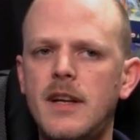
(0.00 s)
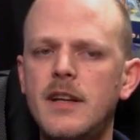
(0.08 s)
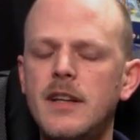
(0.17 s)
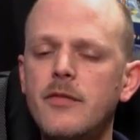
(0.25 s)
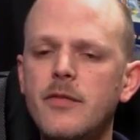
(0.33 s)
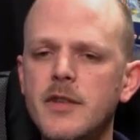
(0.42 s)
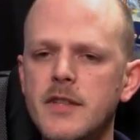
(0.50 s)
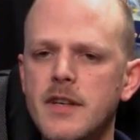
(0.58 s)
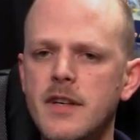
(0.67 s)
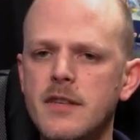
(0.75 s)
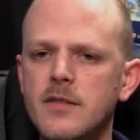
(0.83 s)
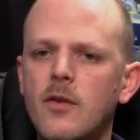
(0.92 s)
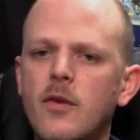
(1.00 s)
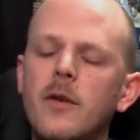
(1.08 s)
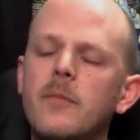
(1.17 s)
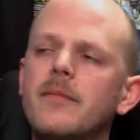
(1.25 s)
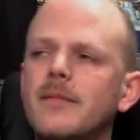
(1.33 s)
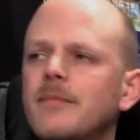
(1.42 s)
differences,
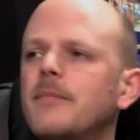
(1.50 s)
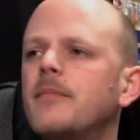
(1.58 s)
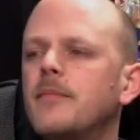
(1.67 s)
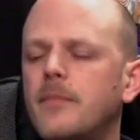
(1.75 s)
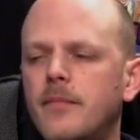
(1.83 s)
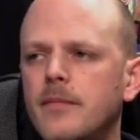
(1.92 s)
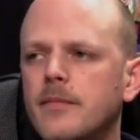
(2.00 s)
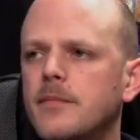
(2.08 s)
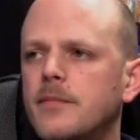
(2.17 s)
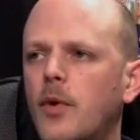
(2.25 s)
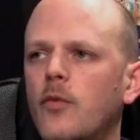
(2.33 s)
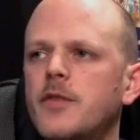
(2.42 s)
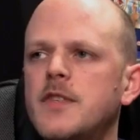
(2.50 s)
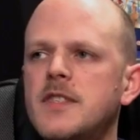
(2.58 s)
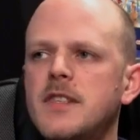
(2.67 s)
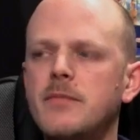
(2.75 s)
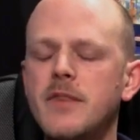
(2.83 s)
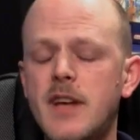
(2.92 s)
or both
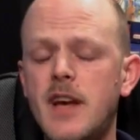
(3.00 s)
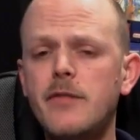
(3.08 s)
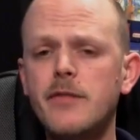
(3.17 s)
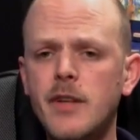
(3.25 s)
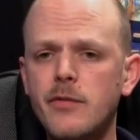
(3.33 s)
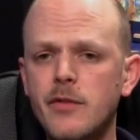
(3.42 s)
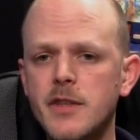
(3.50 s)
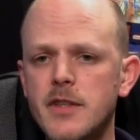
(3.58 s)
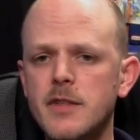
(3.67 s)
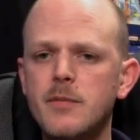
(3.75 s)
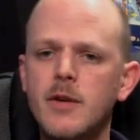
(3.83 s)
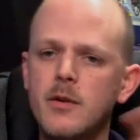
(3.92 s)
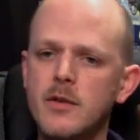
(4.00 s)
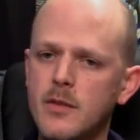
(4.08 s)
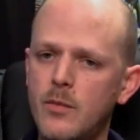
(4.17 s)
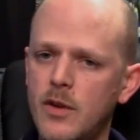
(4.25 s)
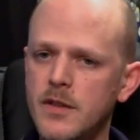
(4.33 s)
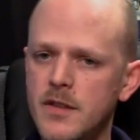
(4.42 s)
systems have differences, because the
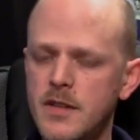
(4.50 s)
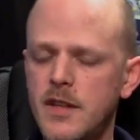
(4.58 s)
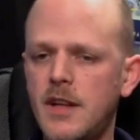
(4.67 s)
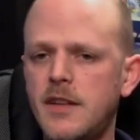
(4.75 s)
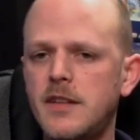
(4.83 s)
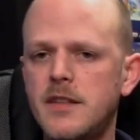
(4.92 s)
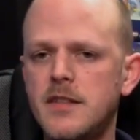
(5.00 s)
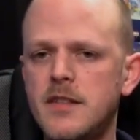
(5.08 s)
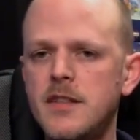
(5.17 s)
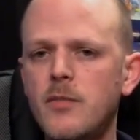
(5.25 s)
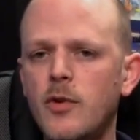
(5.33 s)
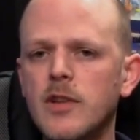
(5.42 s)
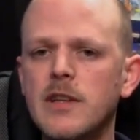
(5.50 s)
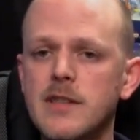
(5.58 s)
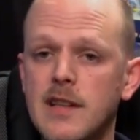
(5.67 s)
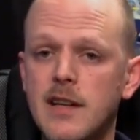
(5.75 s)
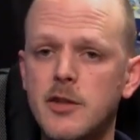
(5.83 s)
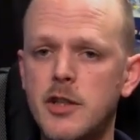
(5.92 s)
one is an NTSC model
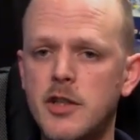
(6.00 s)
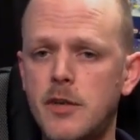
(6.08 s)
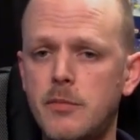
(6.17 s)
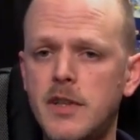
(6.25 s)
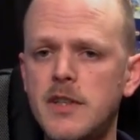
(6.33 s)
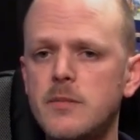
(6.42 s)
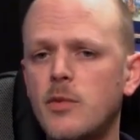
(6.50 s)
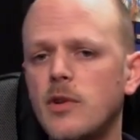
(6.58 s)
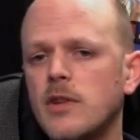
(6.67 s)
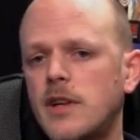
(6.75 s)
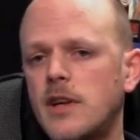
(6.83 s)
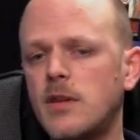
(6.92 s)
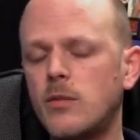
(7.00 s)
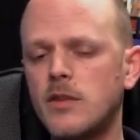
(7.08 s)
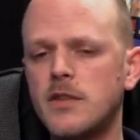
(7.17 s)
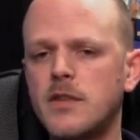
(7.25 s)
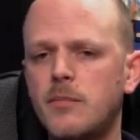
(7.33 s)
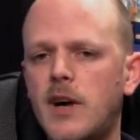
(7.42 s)
/ a Japanese model, the other
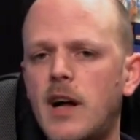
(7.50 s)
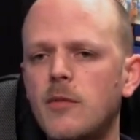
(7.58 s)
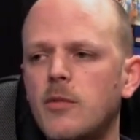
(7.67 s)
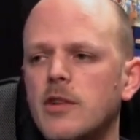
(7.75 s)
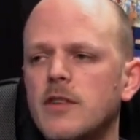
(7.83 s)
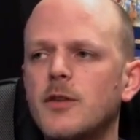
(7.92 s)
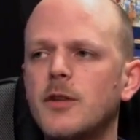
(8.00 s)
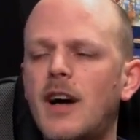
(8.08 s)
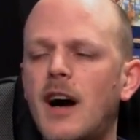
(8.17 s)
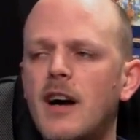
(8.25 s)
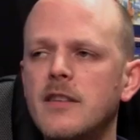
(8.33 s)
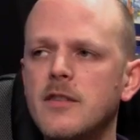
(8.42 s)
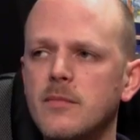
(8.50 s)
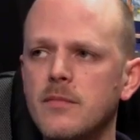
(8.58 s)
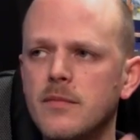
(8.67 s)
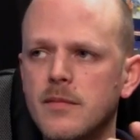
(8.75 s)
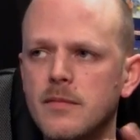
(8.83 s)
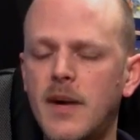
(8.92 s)
one is a PAL model, so there are some
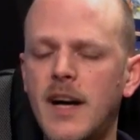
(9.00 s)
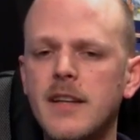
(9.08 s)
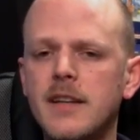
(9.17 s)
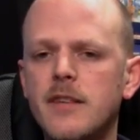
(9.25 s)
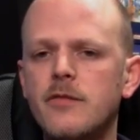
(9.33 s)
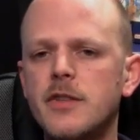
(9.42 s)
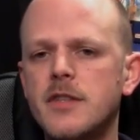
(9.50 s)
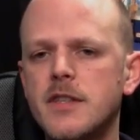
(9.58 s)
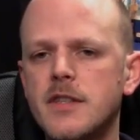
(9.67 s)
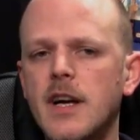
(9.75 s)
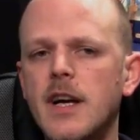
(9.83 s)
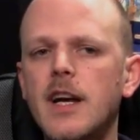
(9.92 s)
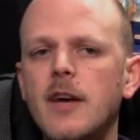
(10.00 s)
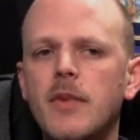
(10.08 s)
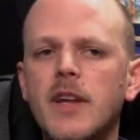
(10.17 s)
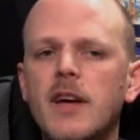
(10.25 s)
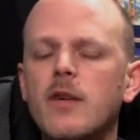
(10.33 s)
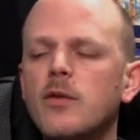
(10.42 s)
minor differences,
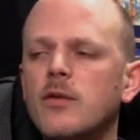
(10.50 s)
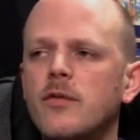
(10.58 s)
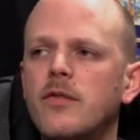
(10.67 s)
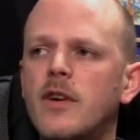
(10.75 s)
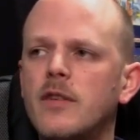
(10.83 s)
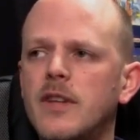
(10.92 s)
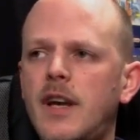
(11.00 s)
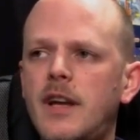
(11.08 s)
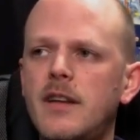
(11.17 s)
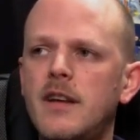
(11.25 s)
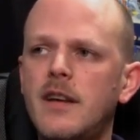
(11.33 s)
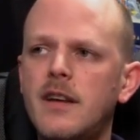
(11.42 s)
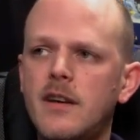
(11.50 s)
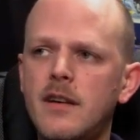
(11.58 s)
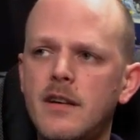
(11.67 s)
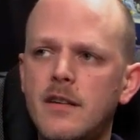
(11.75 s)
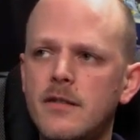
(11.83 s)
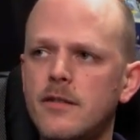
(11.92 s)
but I couldn't find any
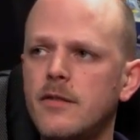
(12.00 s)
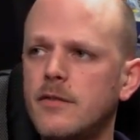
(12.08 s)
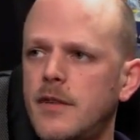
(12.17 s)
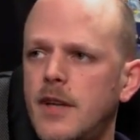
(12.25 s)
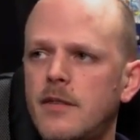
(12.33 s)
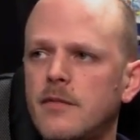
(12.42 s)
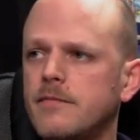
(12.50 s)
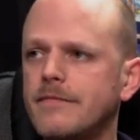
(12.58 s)
yeah,